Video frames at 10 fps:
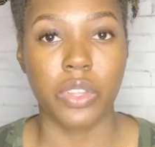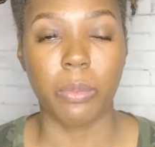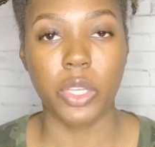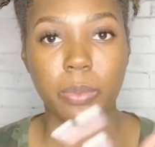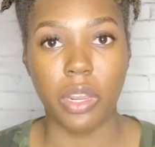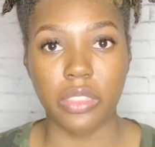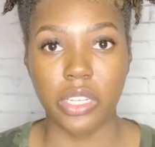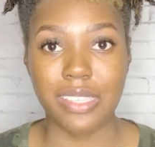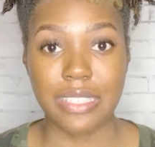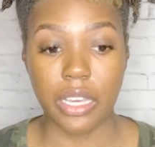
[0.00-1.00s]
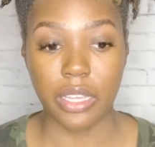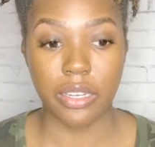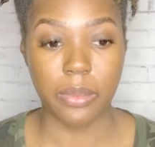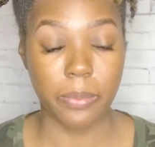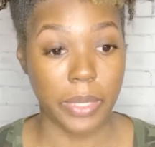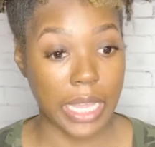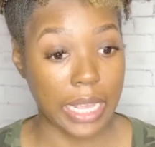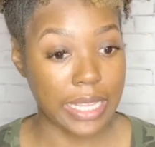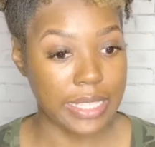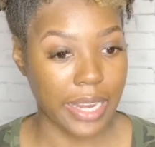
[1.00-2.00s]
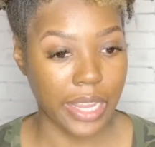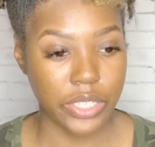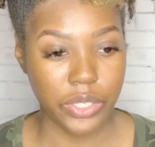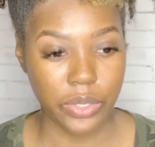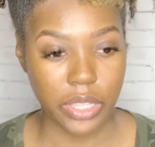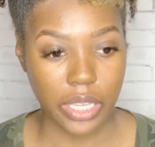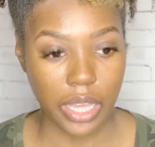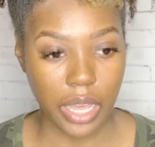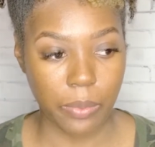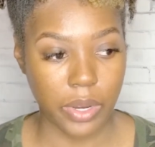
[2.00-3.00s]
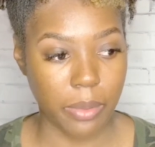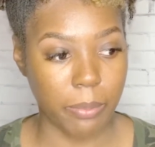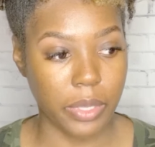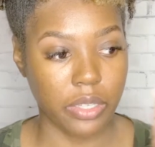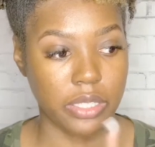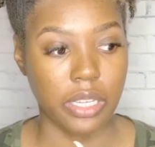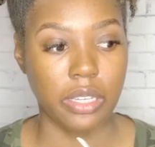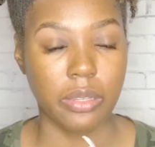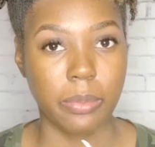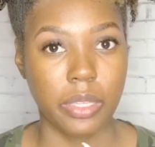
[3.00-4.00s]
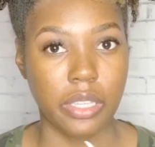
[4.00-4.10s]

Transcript: Most part they're done, but like I said, I do think I want to build up